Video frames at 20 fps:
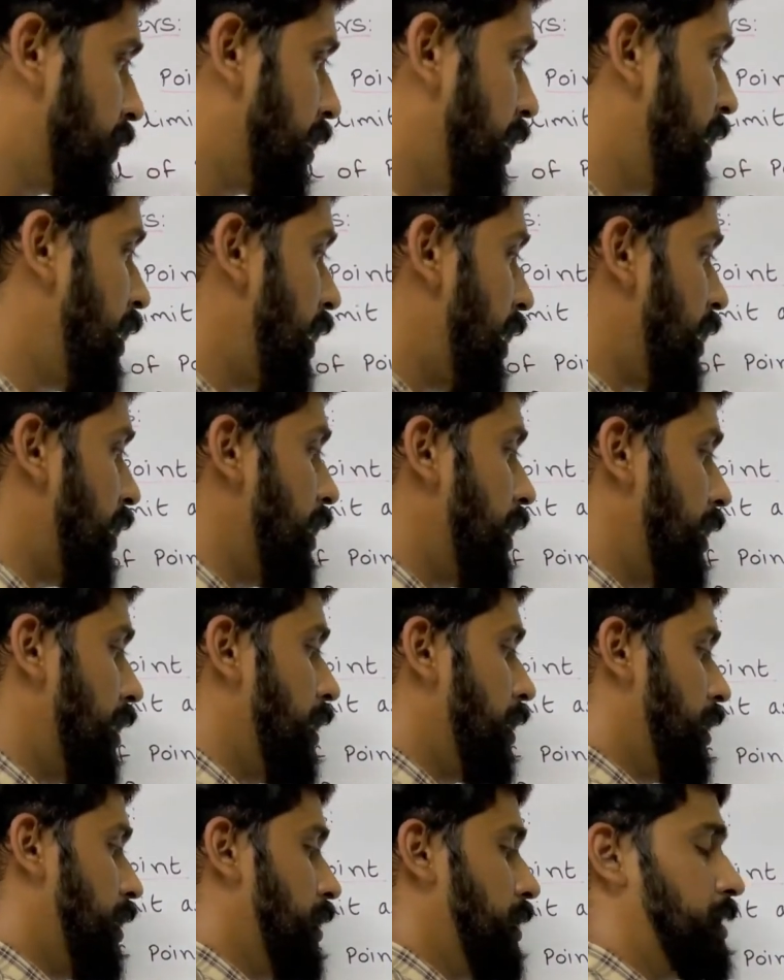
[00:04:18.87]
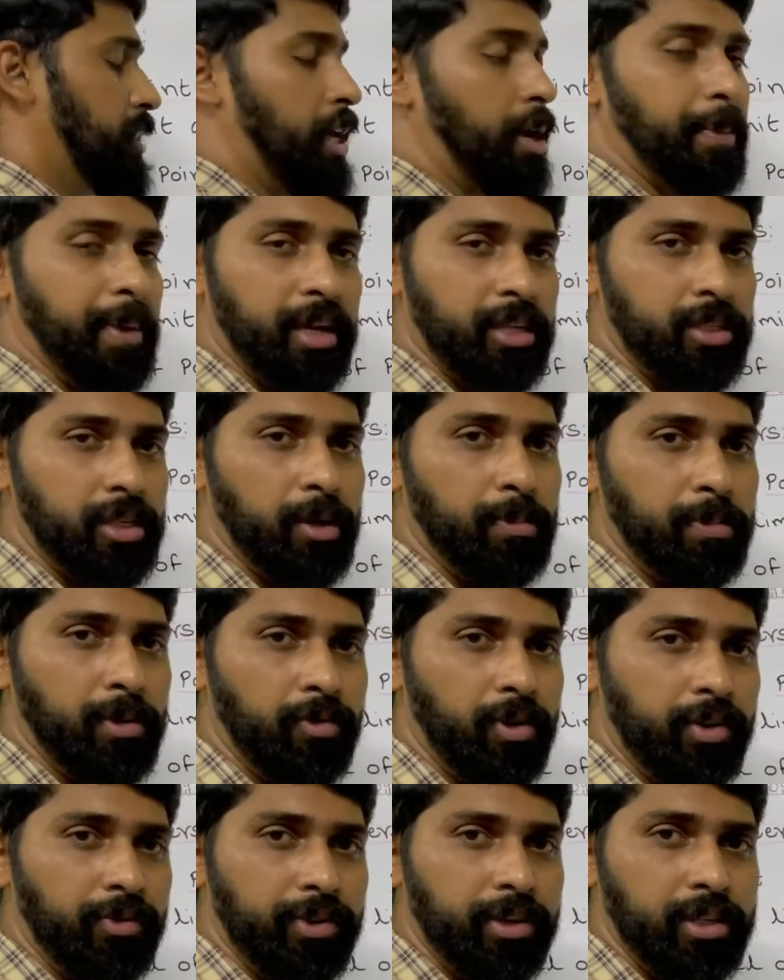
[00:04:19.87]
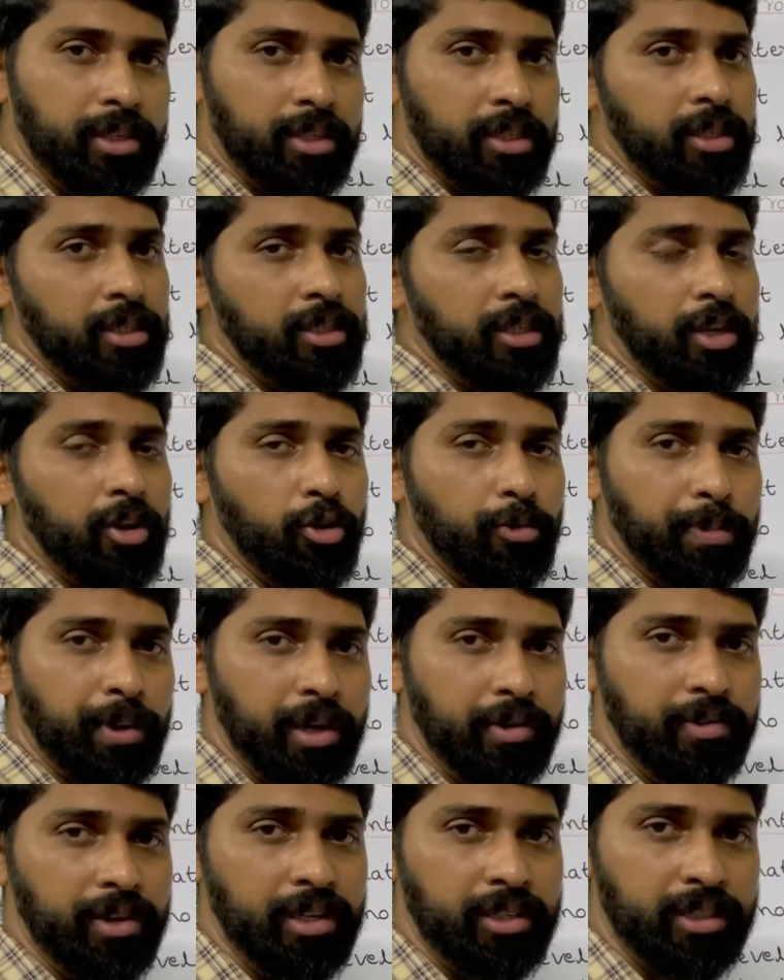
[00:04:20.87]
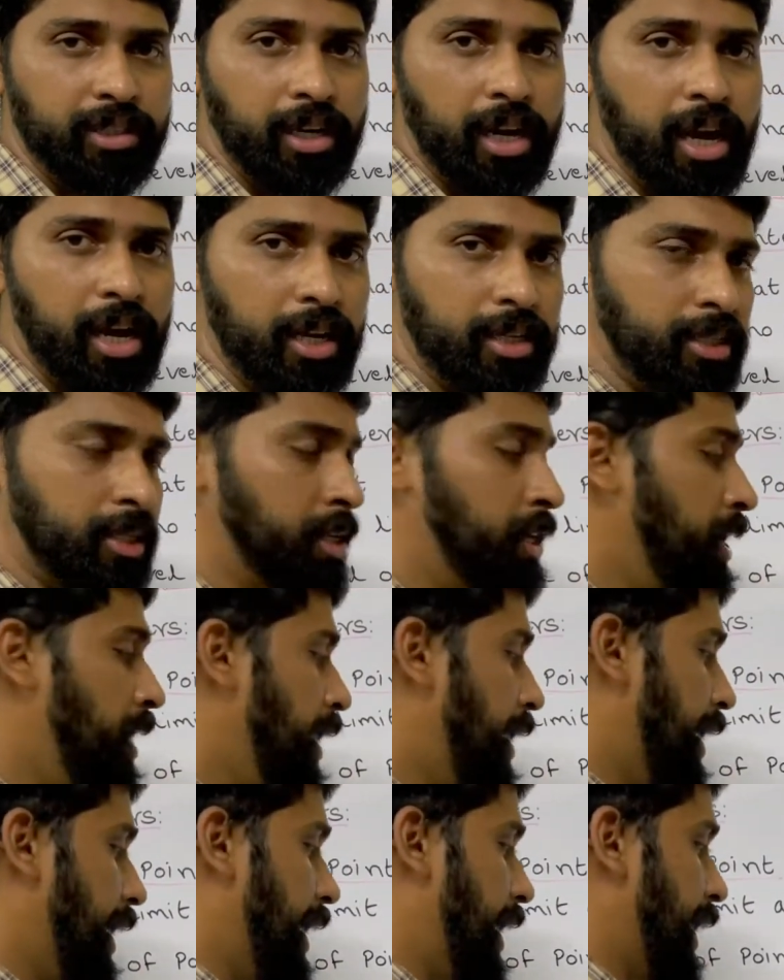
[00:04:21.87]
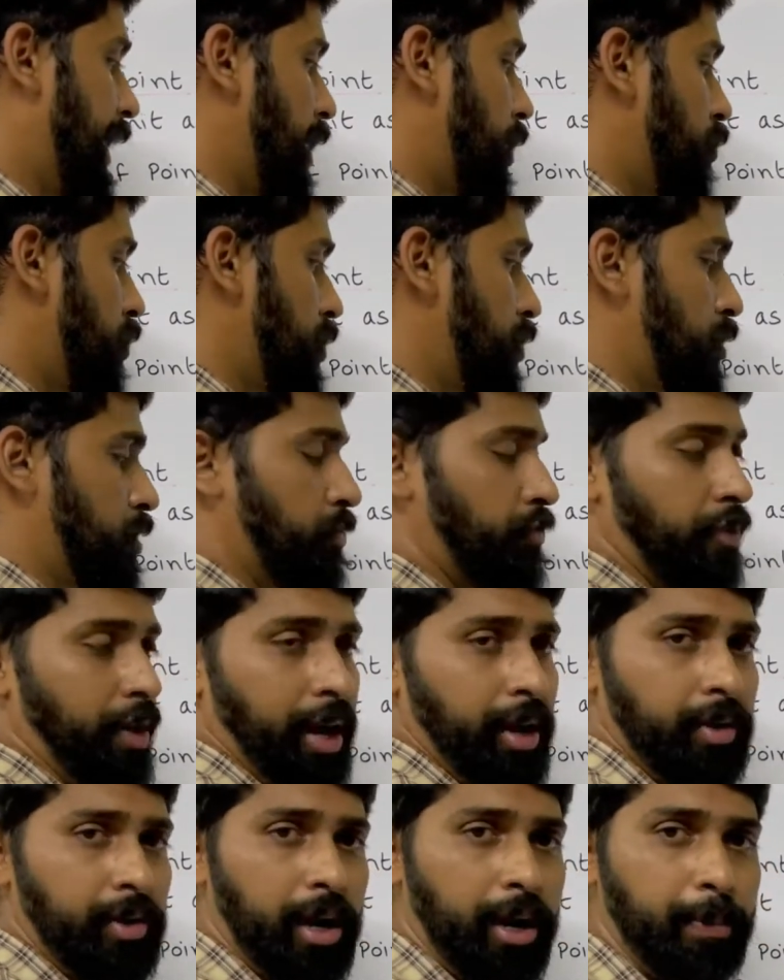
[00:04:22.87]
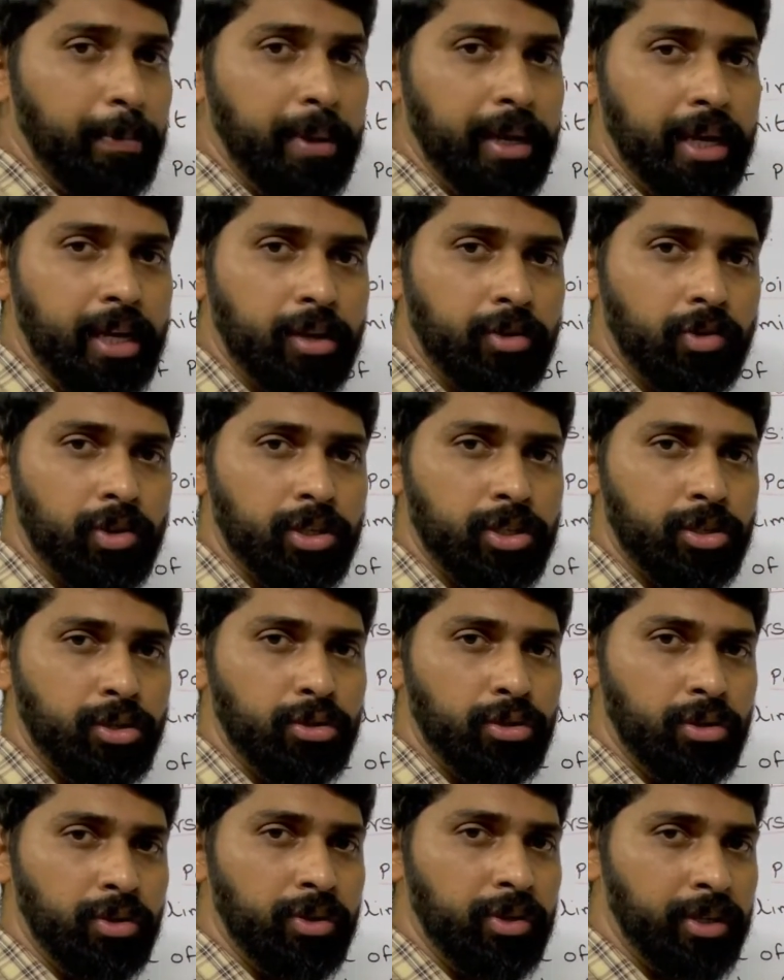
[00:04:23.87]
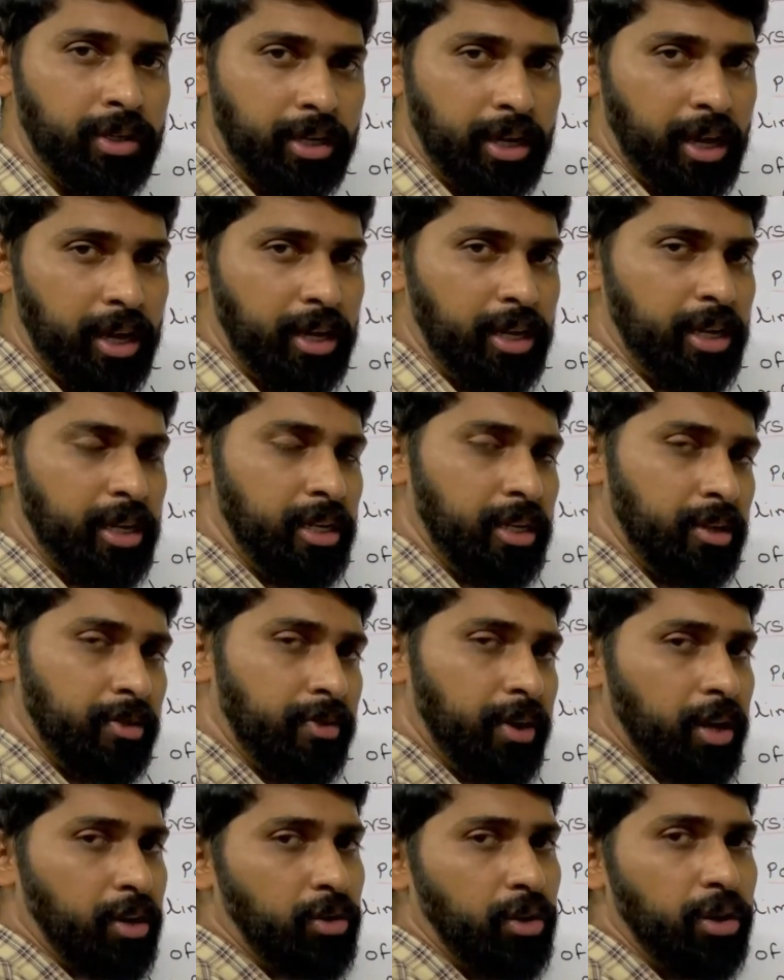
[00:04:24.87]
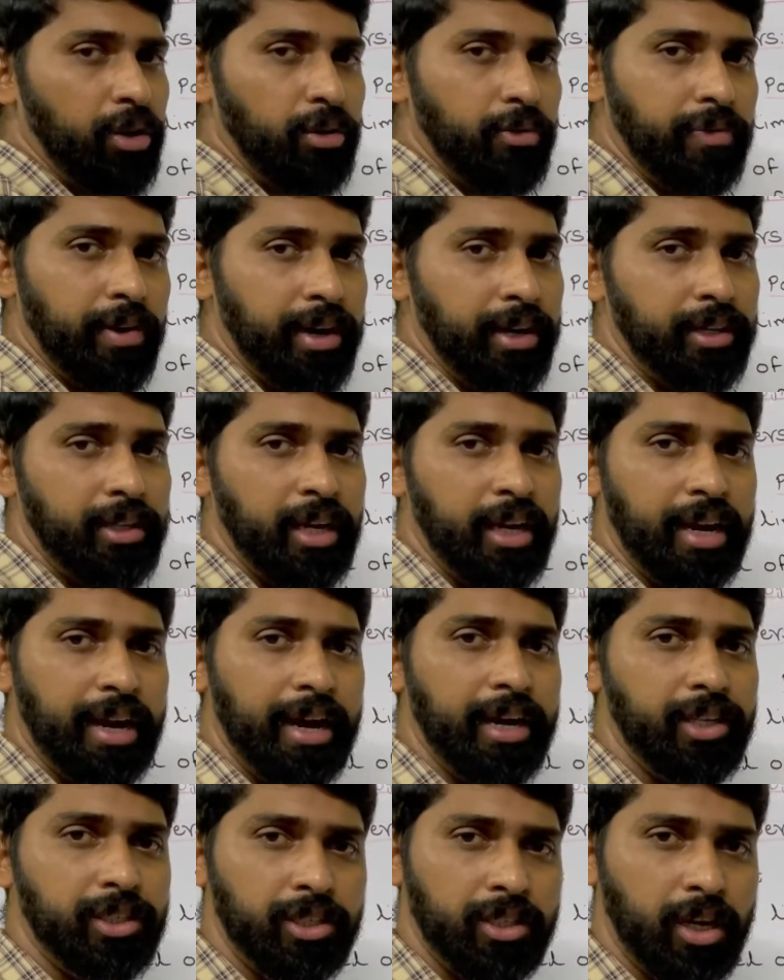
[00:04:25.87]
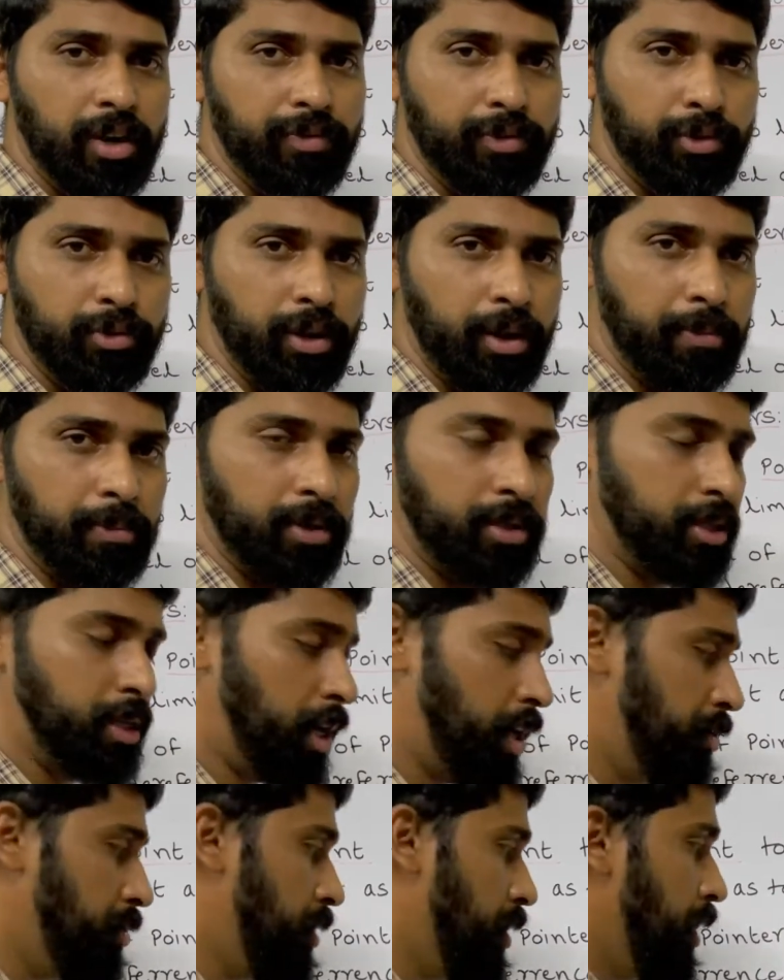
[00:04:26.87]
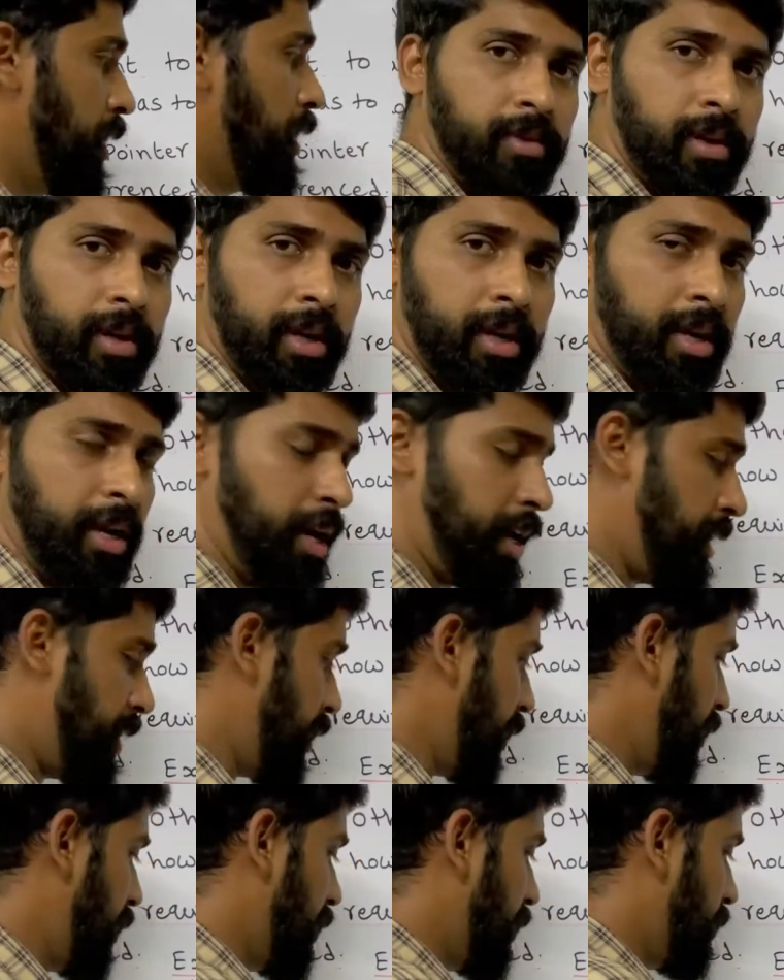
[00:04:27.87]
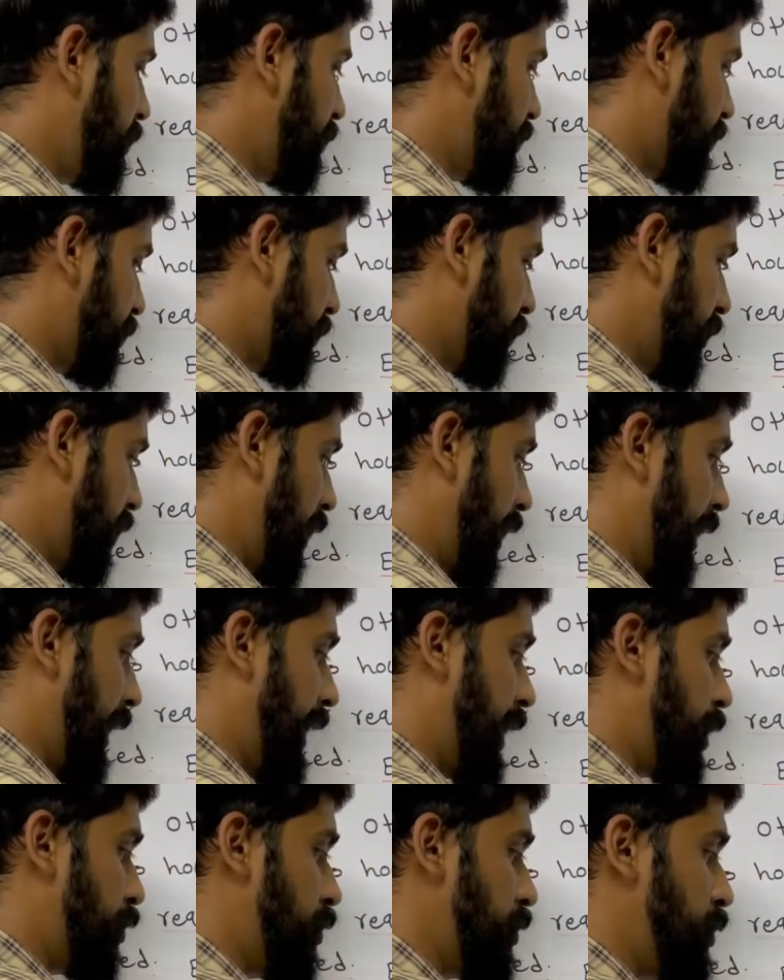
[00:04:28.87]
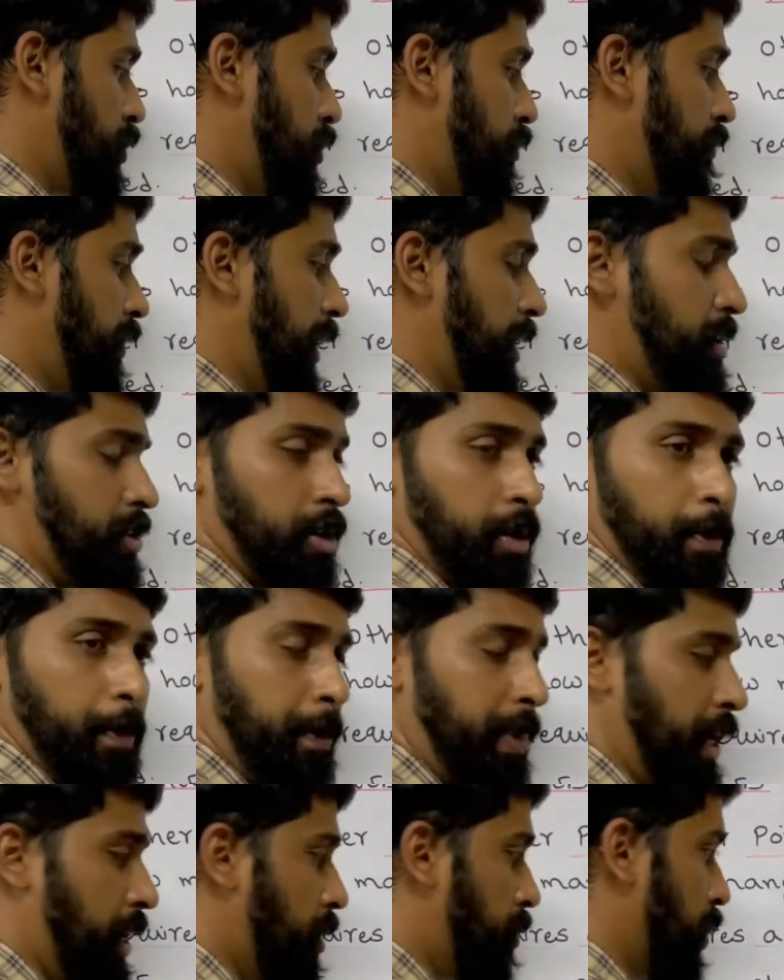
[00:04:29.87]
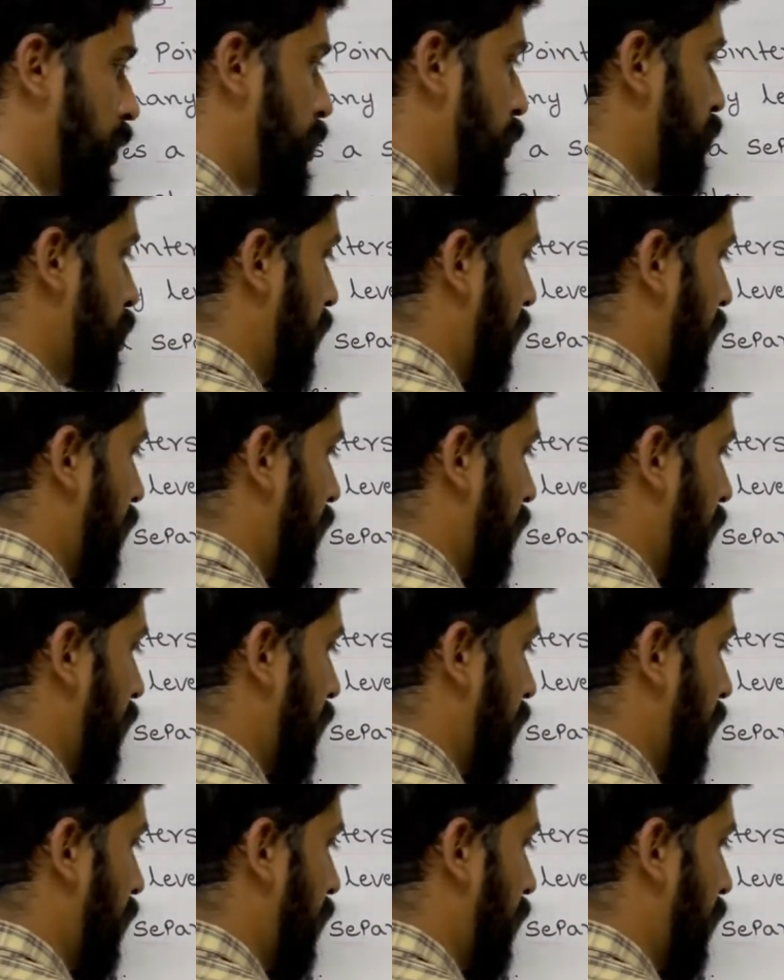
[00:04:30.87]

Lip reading: Here same example what we discussed in our previous class, a equals to 5 and b equals to 10. We are going to find the addition of two numbers. How? Here a equals to 5, b equals to